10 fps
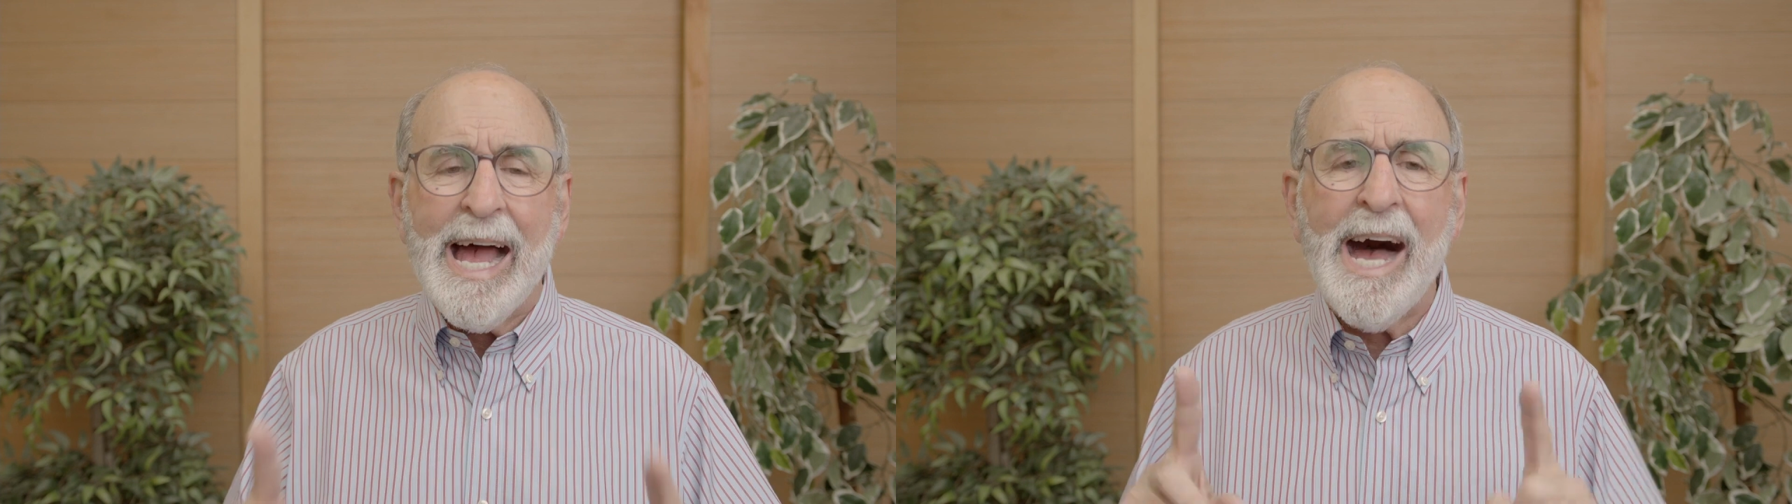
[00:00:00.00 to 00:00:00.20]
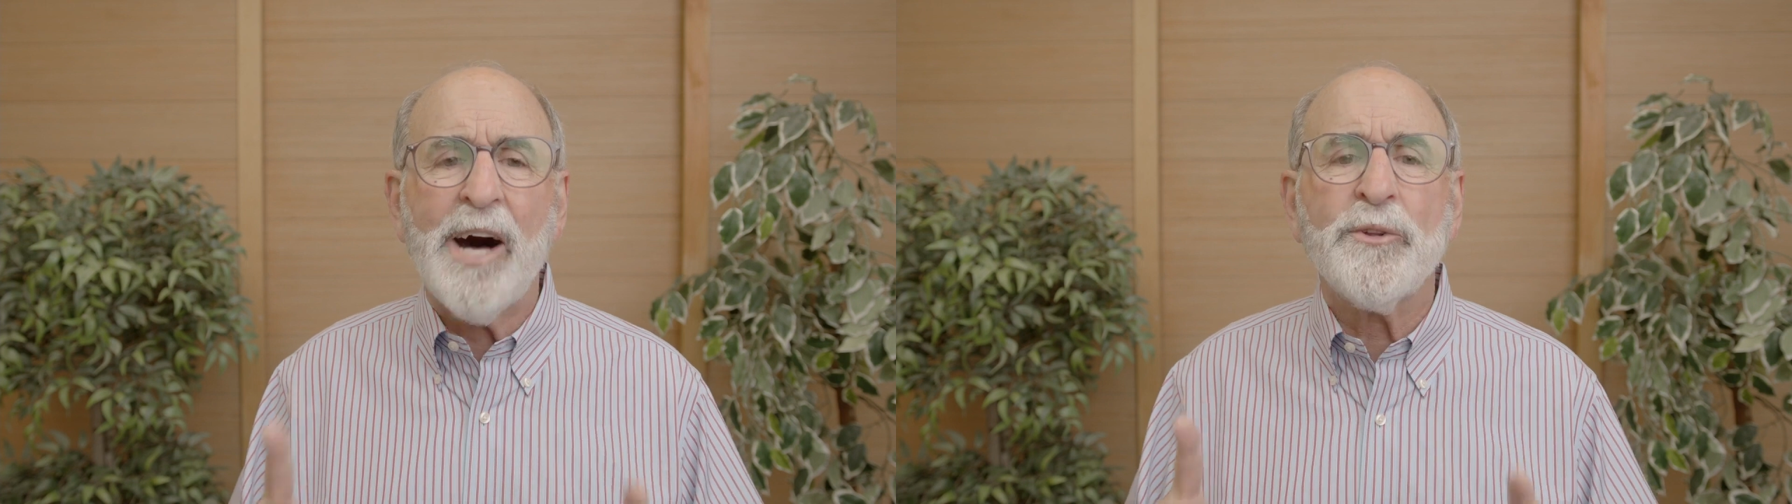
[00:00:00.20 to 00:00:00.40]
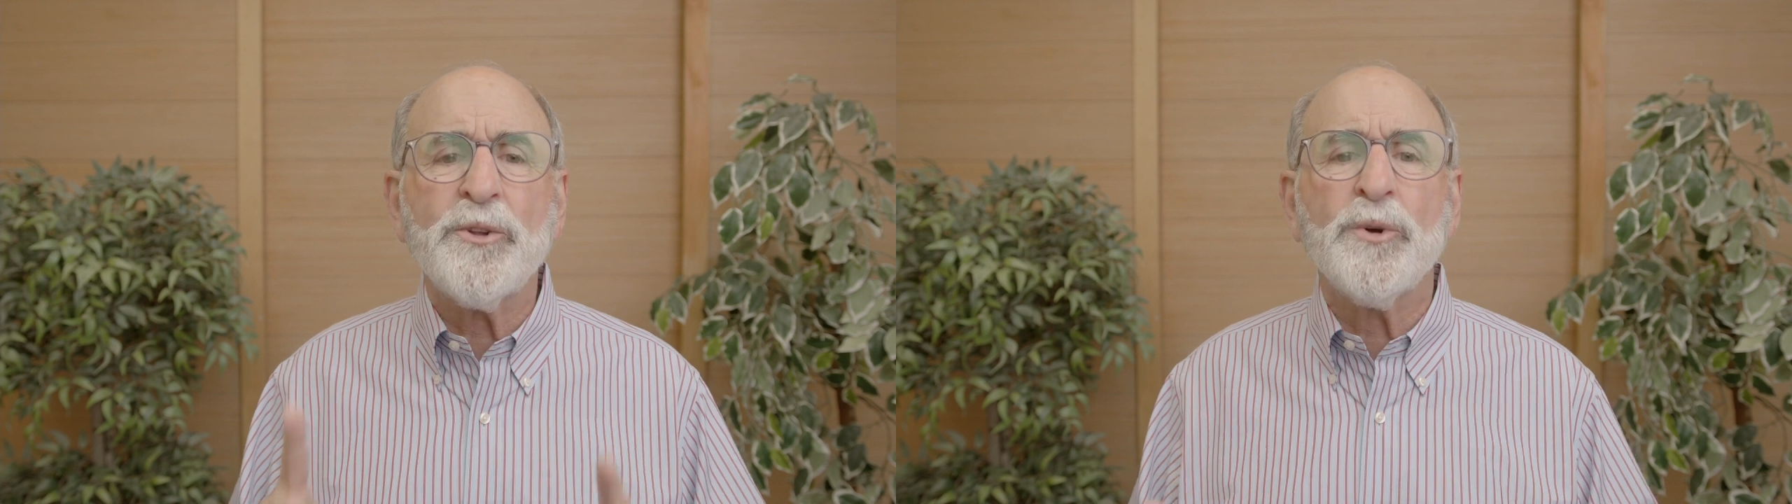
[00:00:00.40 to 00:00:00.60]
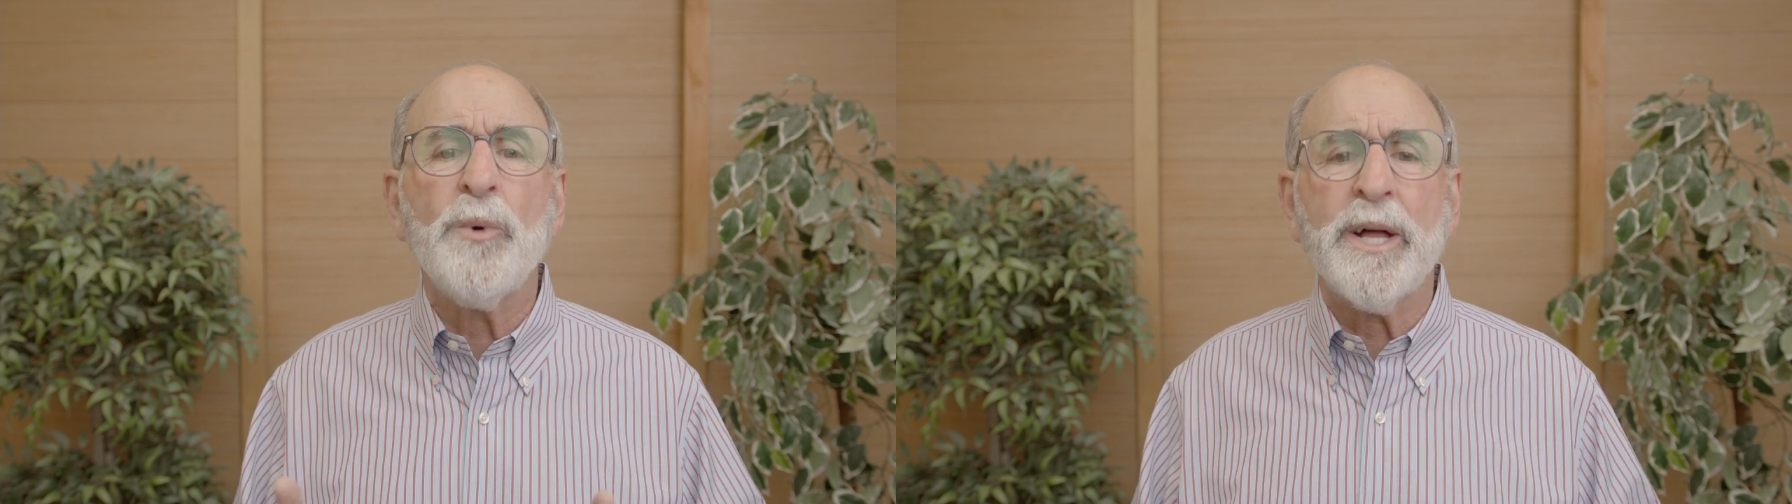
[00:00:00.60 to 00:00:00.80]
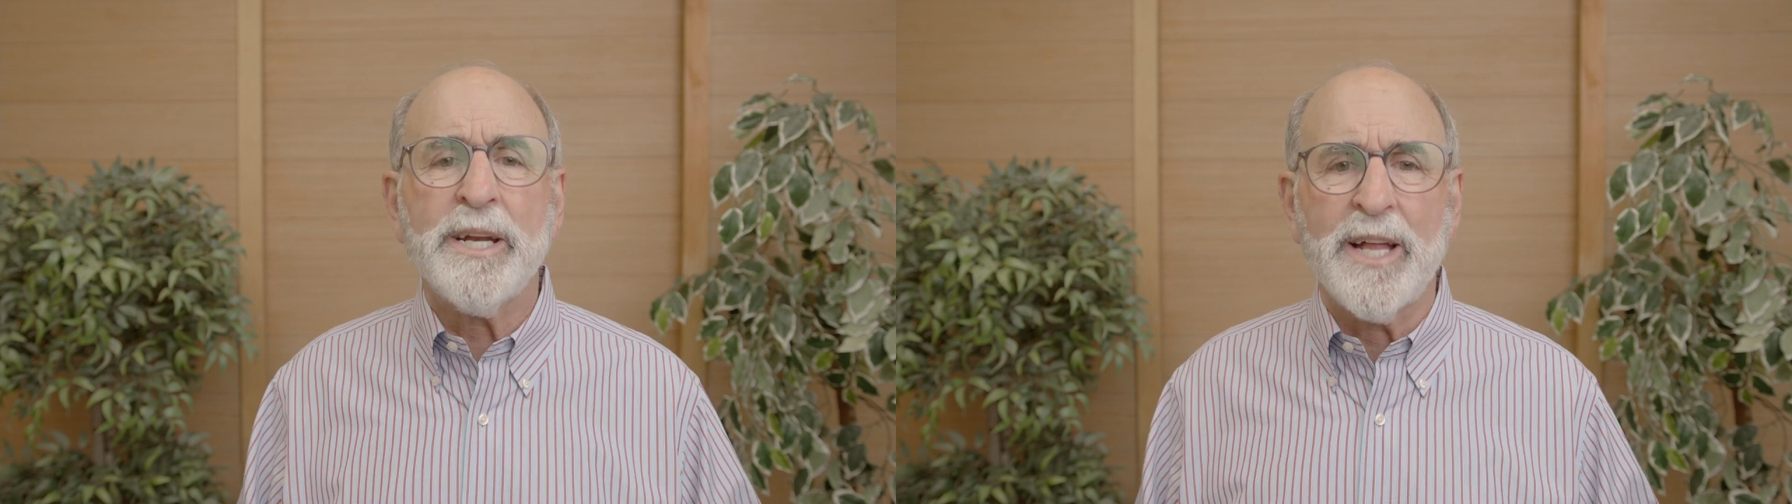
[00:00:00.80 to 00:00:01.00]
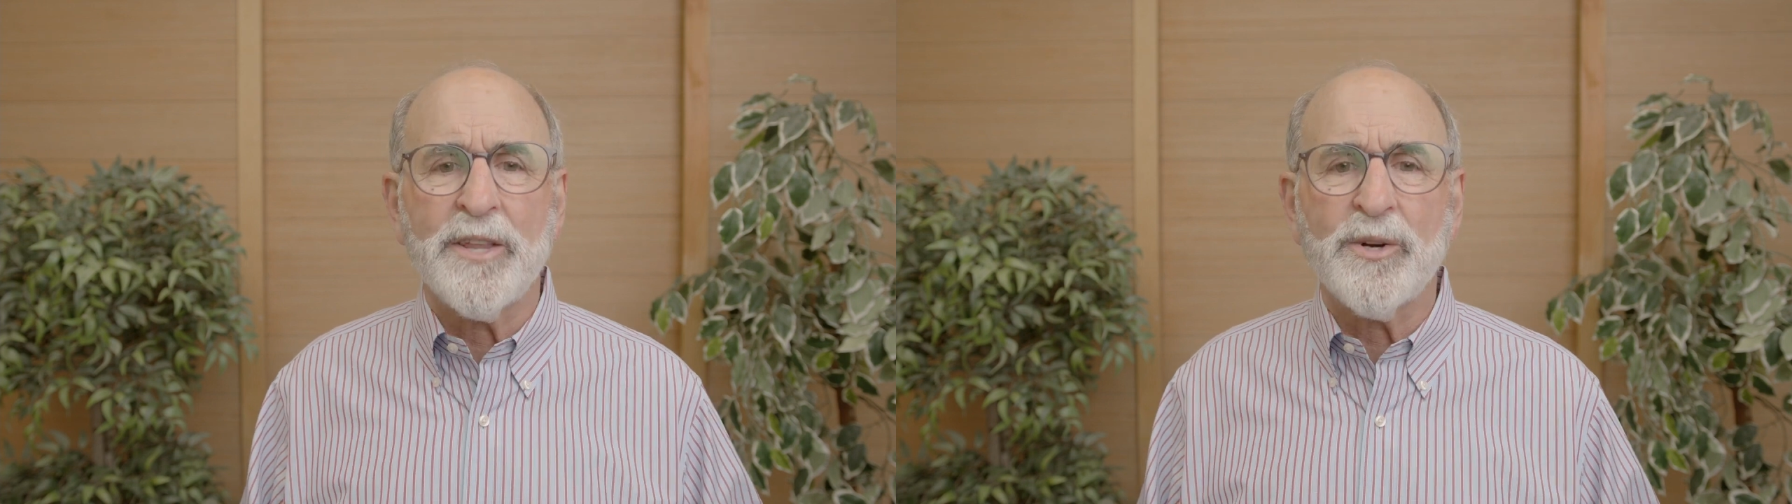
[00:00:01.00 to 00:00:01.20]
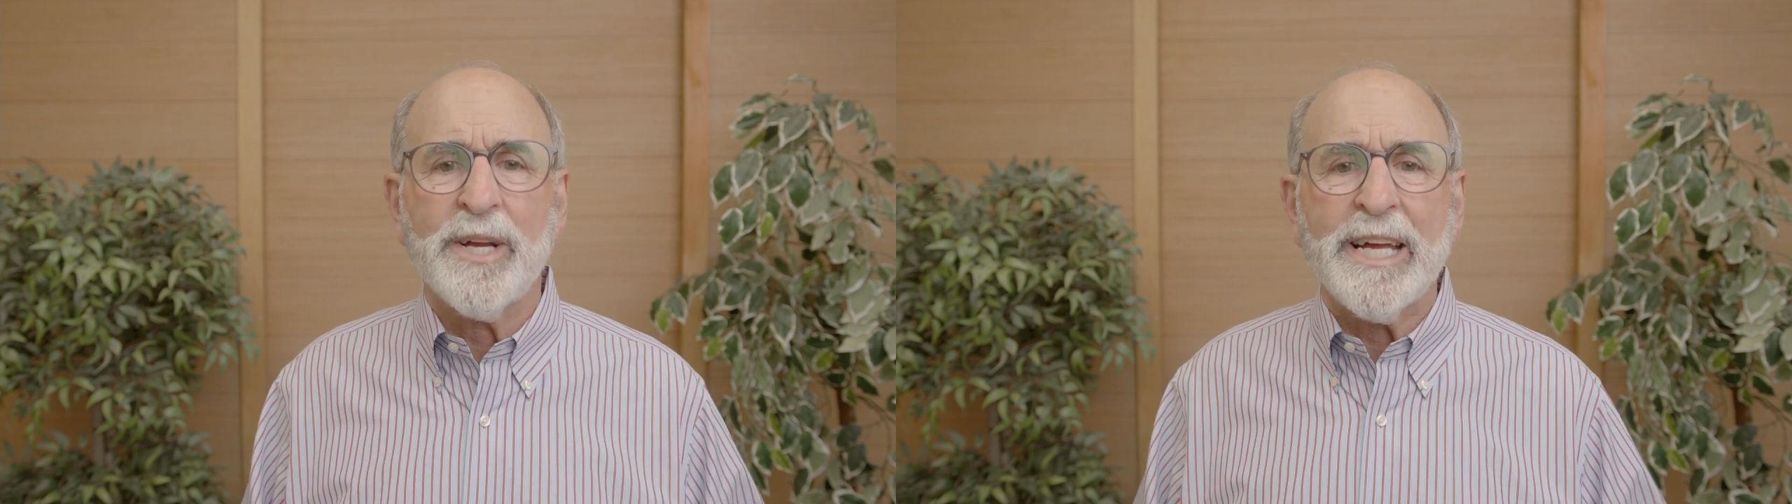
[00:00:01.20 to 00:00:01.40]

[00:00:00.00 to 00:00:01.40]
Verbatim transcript: Outdo one another